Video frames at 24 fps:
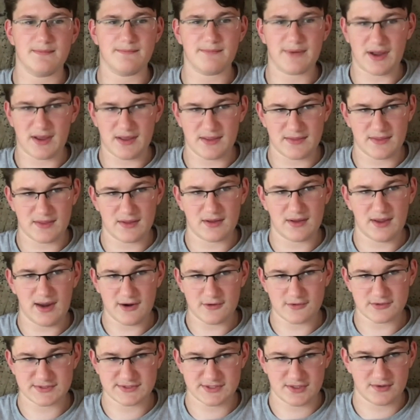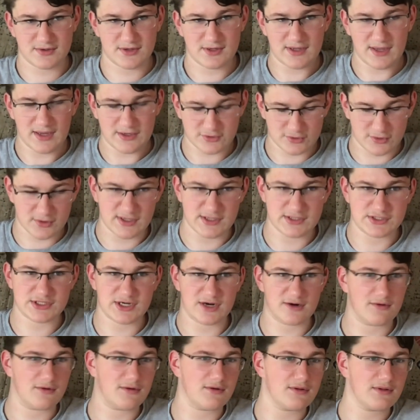by the Arizona Attorney
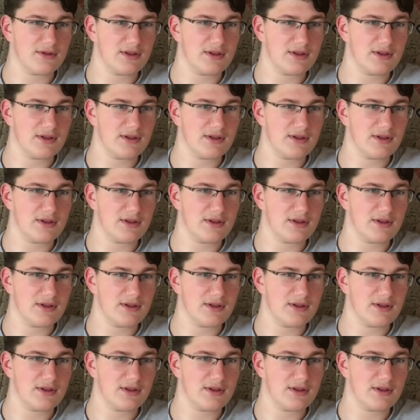General.